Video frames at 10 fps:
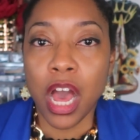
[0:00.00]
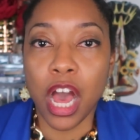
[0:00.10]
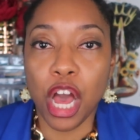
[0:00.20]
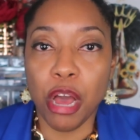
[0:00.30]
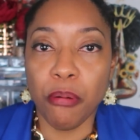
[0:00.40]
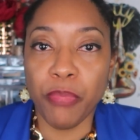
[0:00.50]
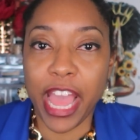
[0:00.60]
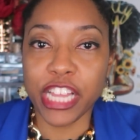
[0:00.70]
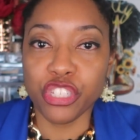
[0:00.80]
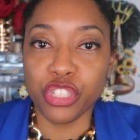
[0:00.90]

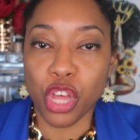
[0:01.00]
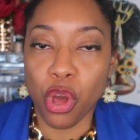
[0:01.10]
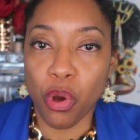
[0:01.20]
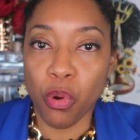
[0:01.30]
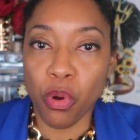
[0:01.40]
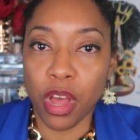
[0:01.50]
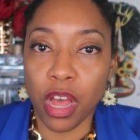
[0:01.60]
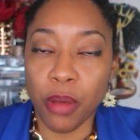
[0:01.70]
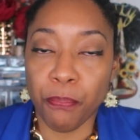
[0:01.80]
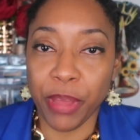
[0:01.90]
And
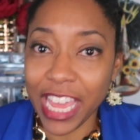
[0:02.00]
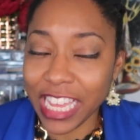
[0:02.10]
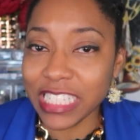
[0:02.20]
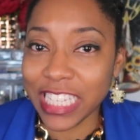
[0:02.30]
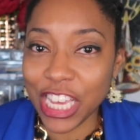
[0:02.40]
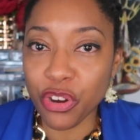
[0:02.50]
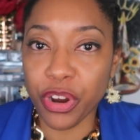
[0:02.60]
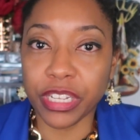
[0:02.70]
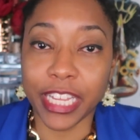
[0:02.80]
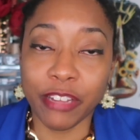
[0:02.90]
so, being 10
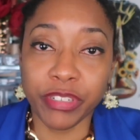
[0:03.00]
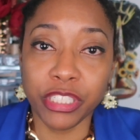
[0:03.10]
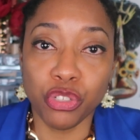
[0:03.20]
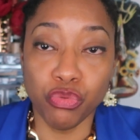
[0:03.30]
or 11,